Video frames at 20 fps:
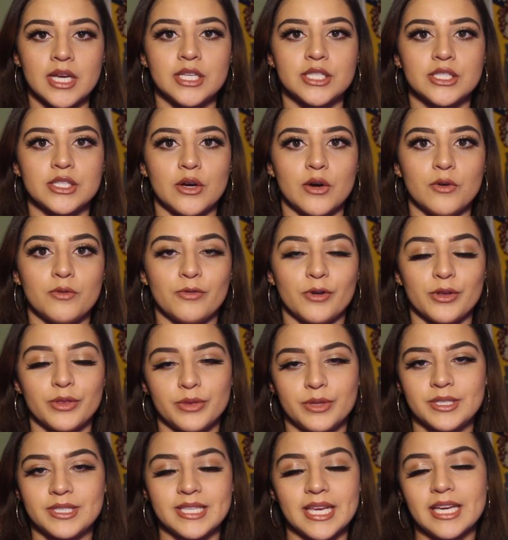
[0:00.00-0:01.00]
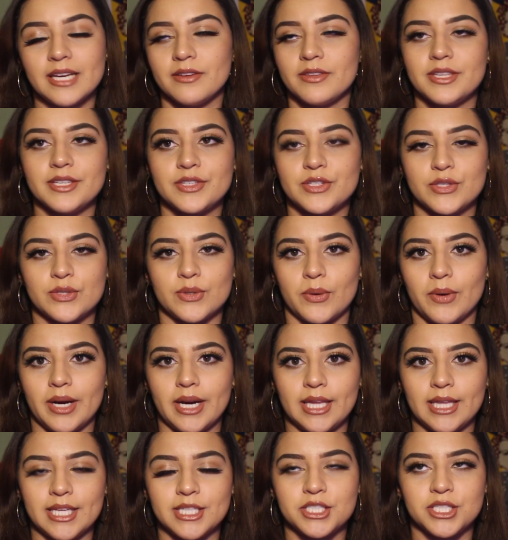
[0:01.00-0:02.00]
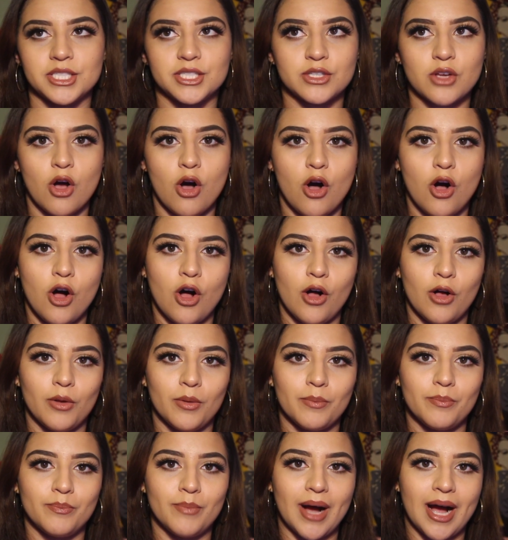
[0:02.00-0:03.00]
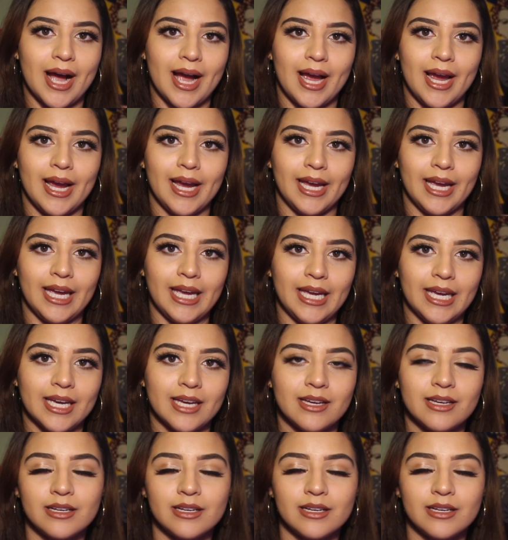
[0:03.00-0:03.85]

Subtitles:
So for the sake of this story, let's just call my